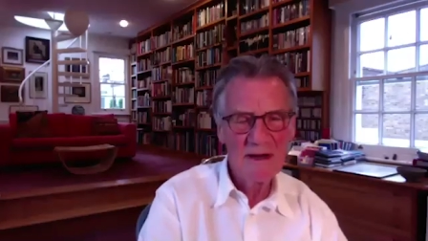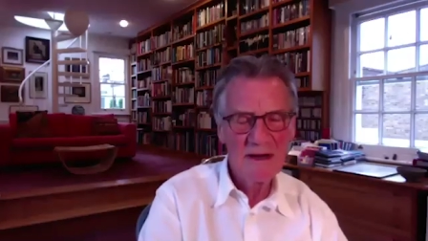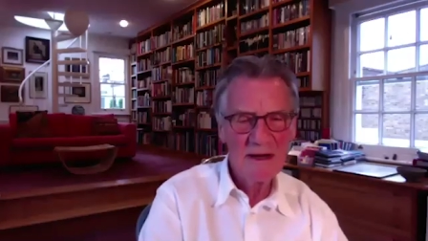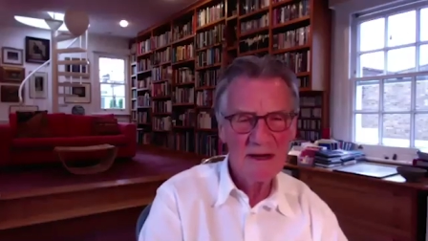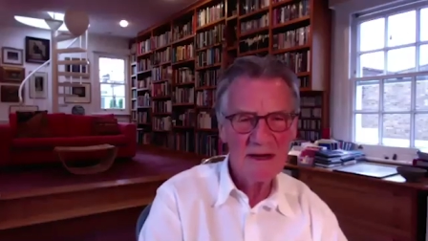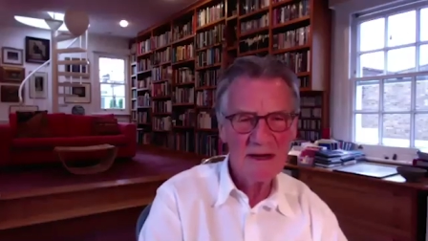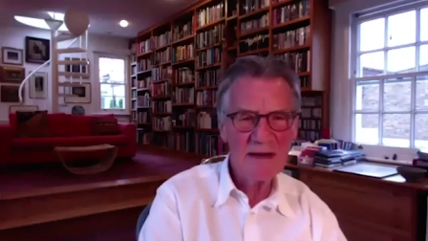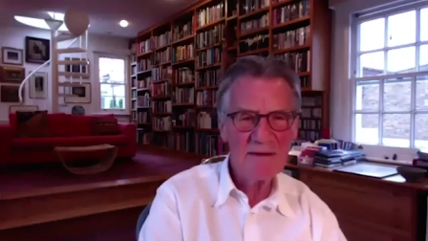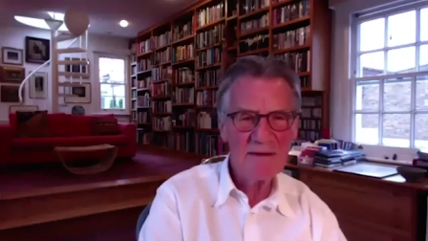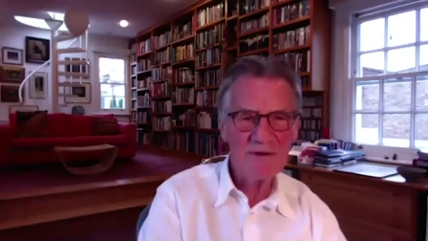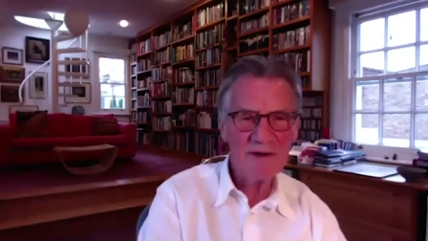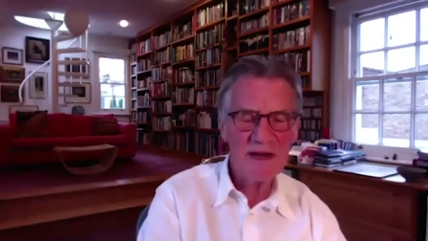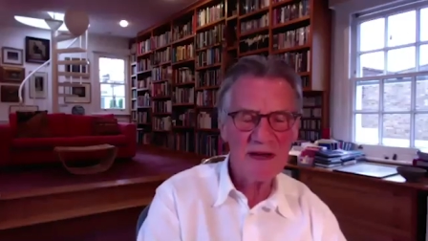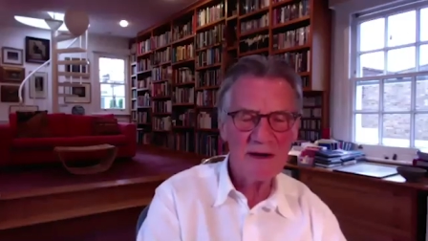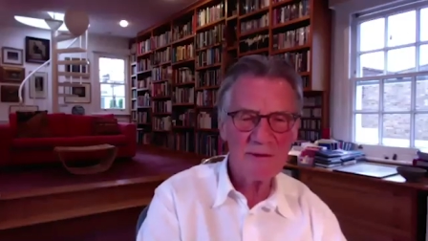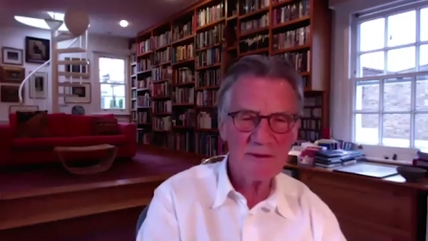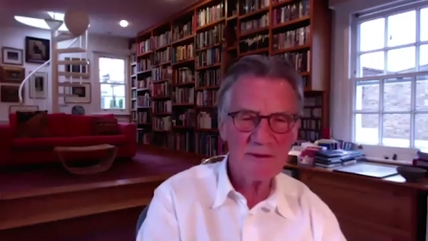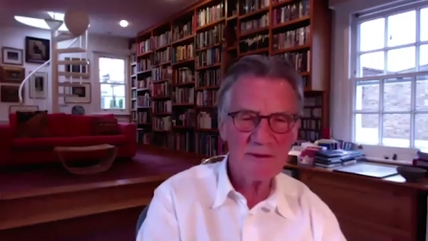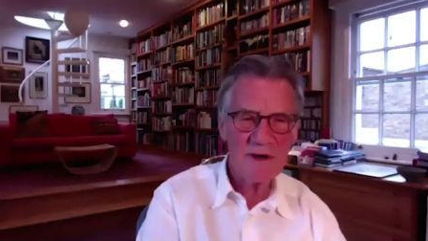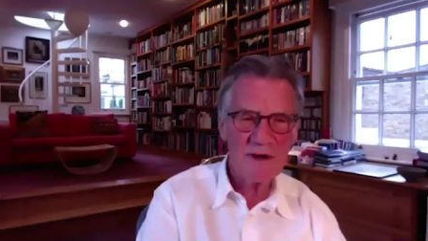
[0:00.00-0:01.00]
will have a
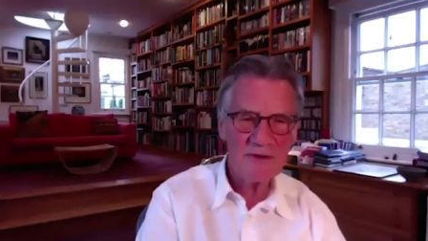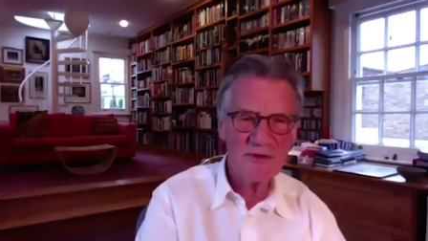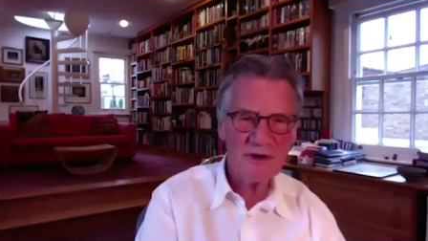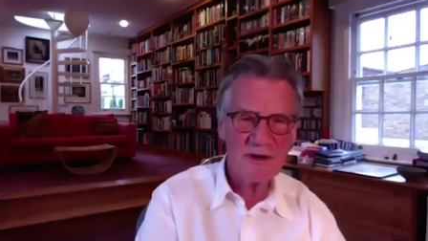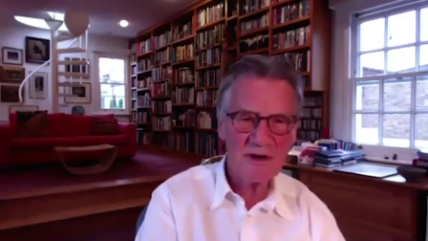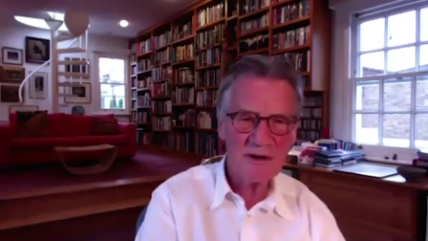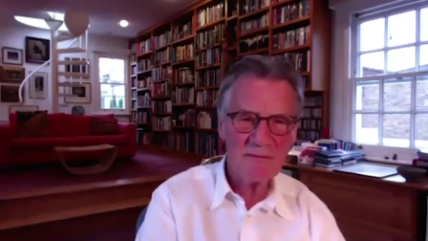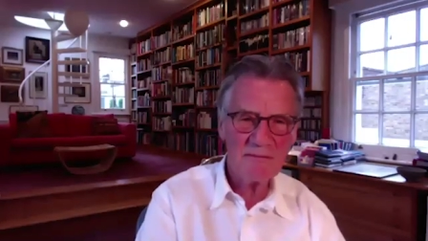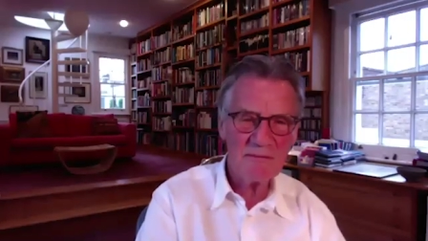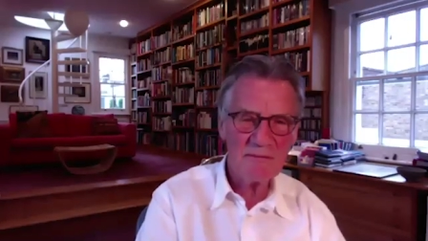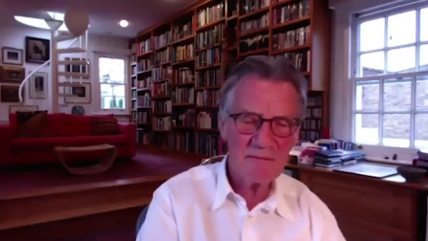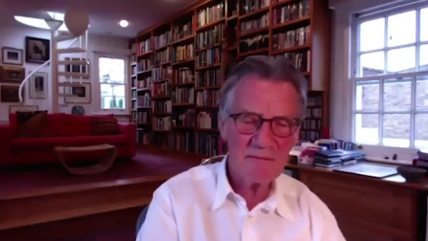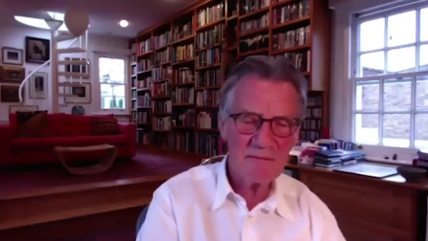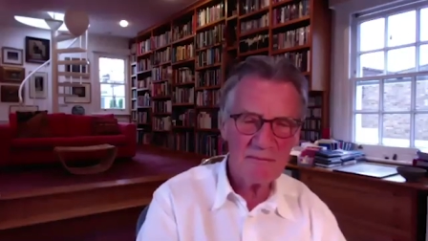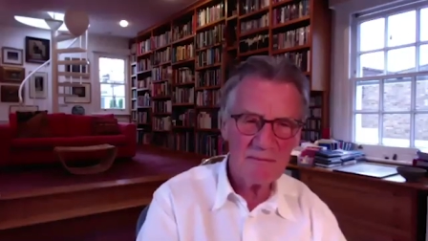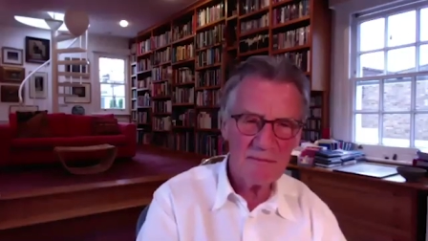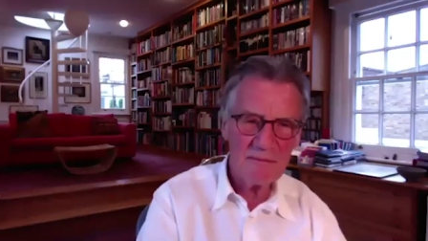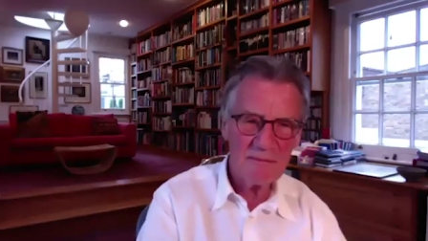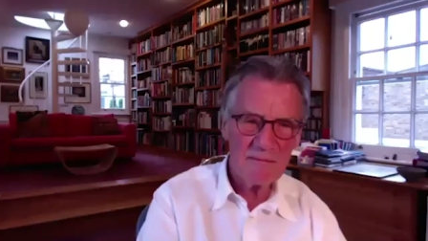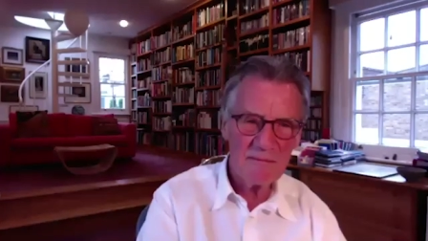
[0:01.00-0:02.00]
go and I'll try and
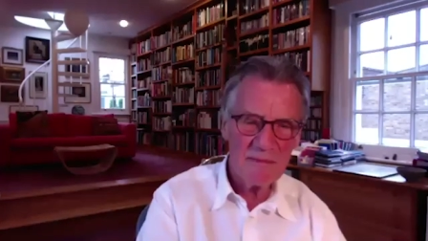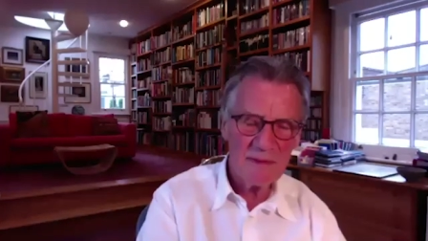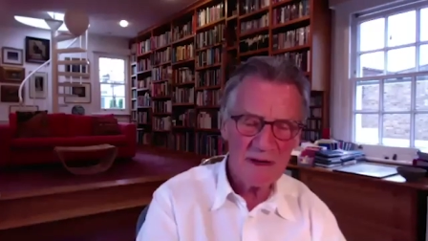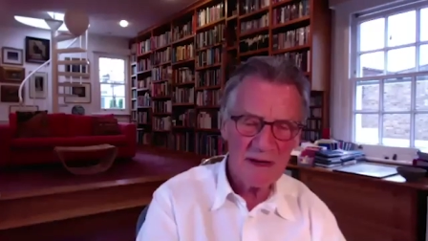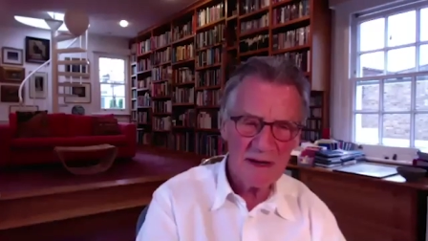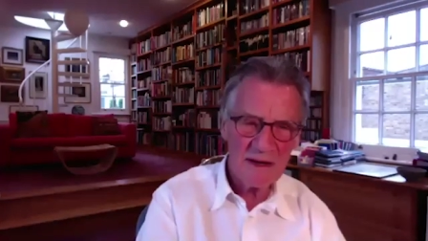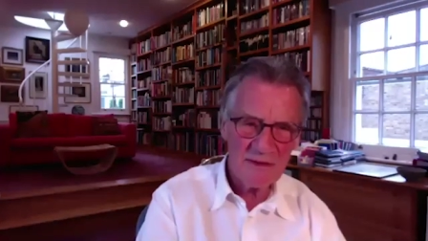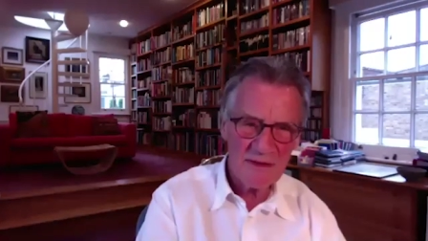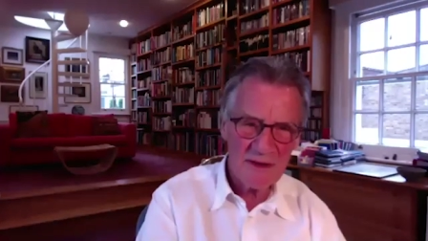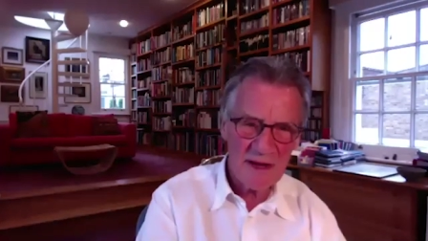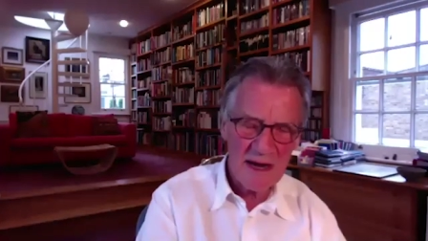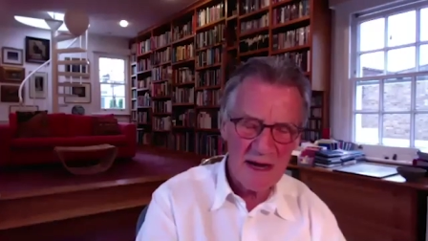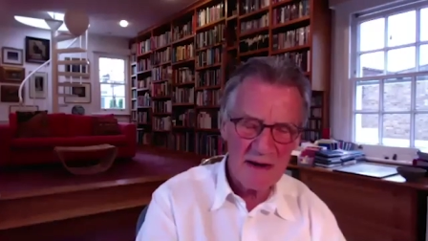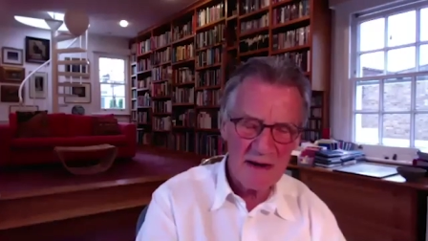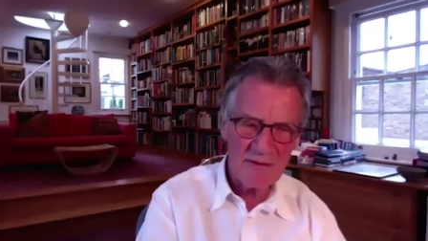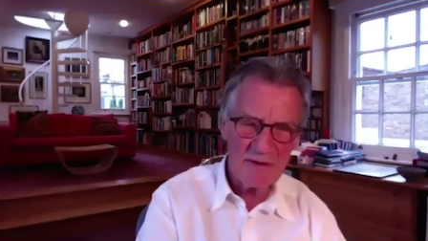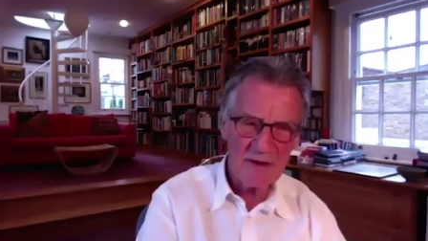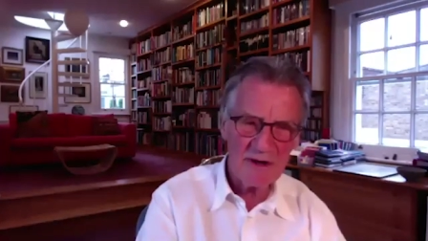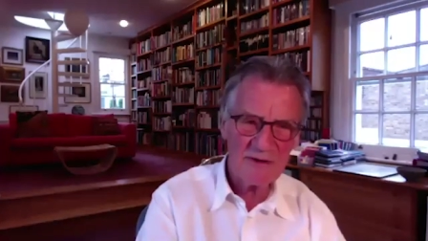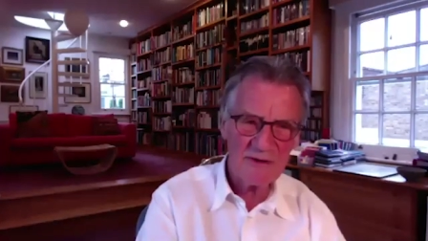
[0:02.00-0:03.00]
make the
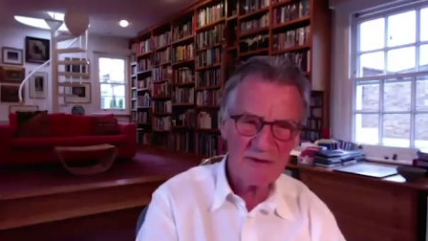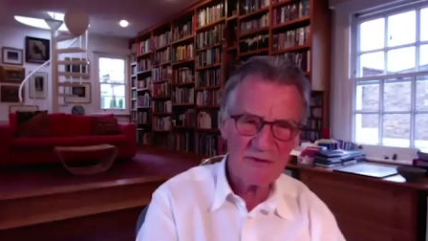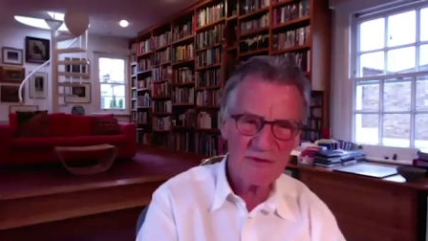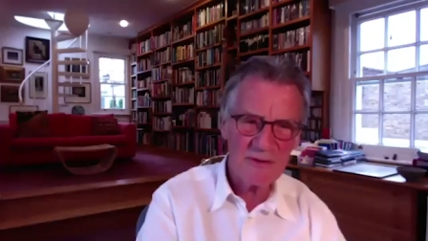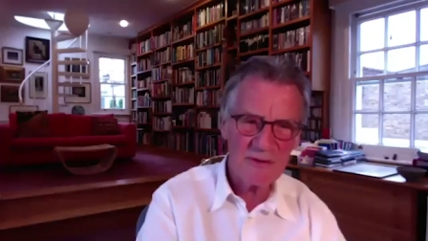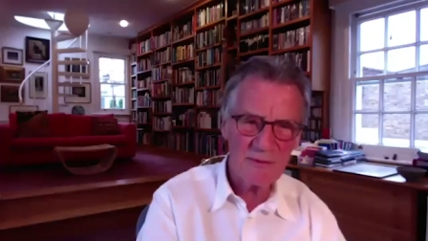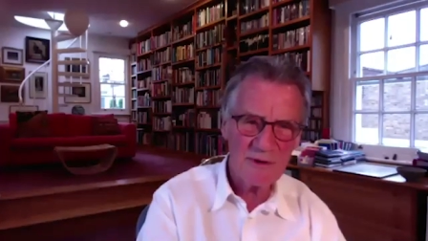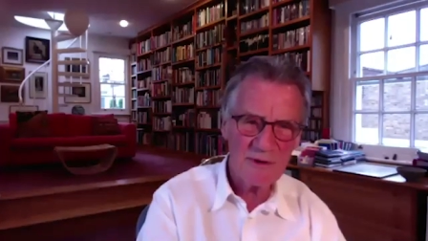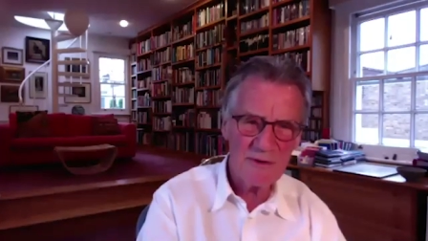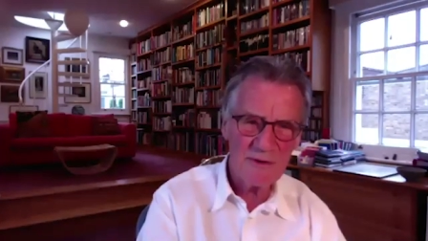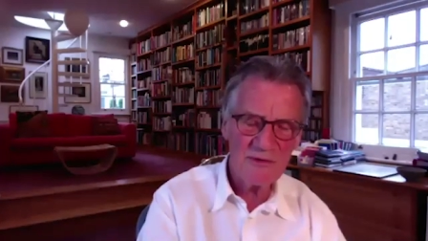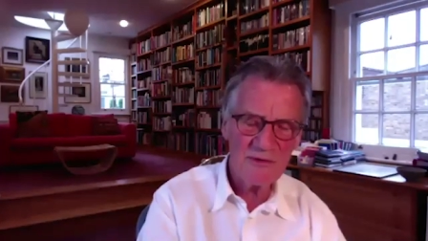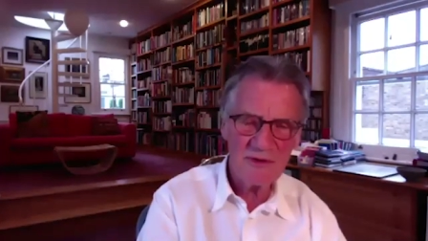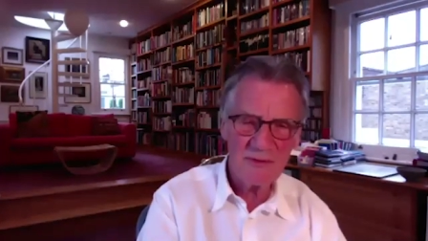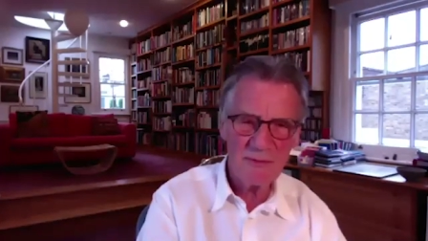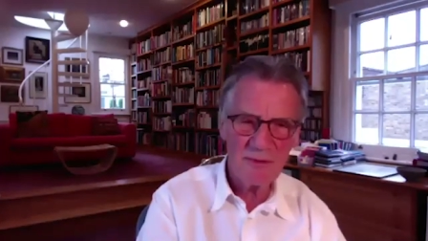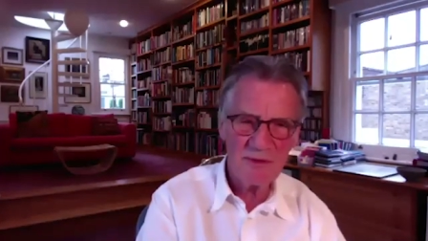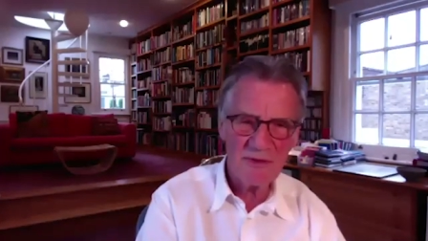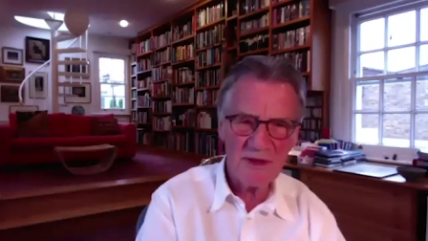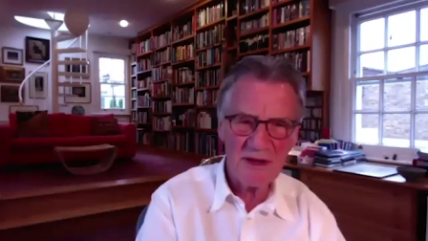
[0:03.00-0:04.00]
character someone who's
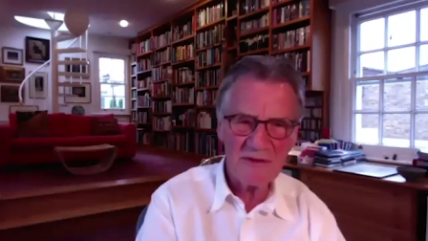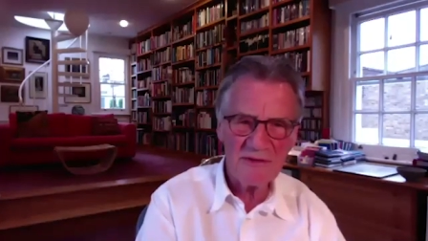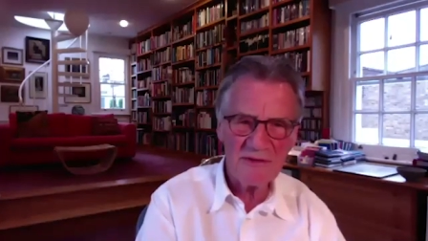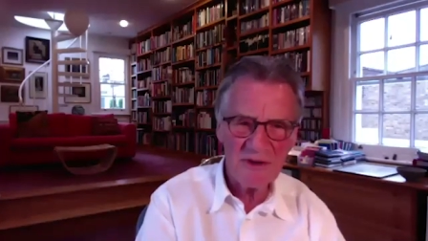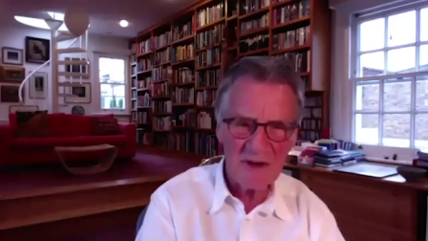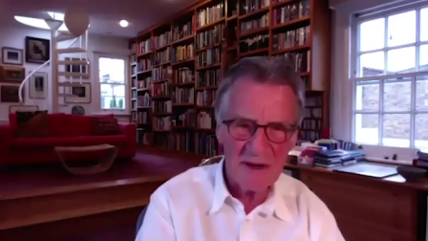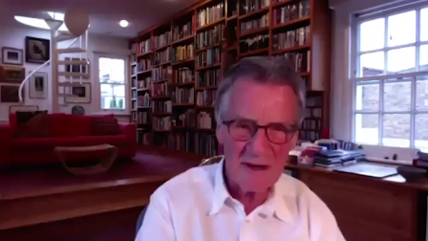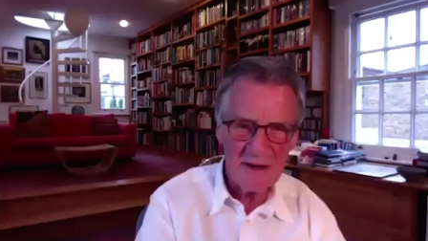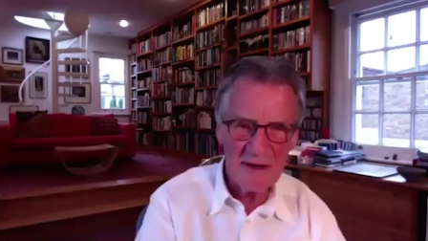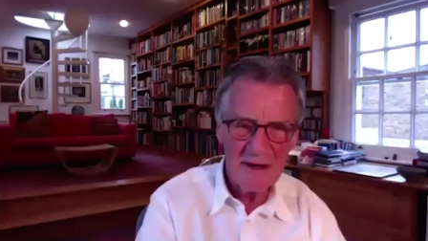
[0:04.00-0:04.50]
sympathetic,